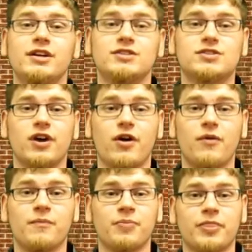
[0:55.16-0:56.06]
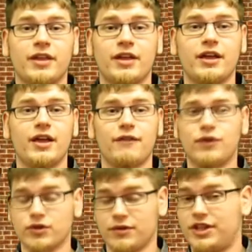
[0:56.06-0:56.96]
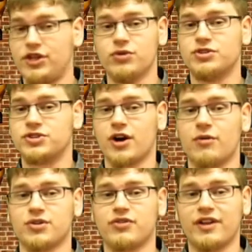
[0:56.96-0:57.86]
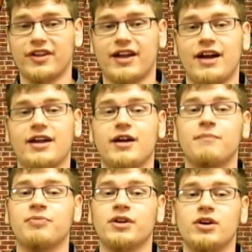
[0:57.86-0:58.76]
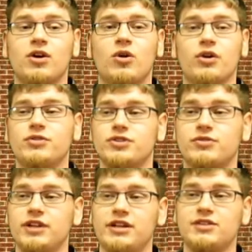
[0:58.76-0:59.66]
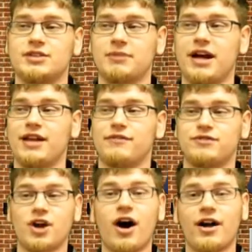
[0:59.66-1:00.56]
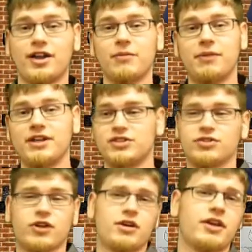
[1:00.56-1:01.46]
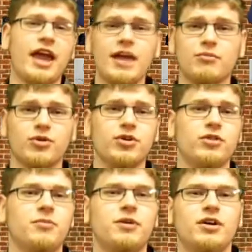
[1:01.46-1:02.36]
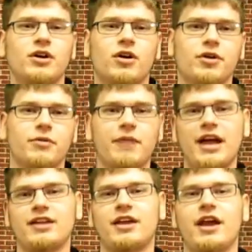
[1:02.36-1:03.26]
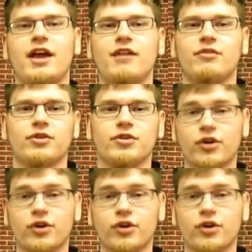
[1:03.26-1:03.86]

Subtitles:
So, if you're a huge Star Wars fan like I am, or you just need some kind of talking piece in your game room, or your man cave, or your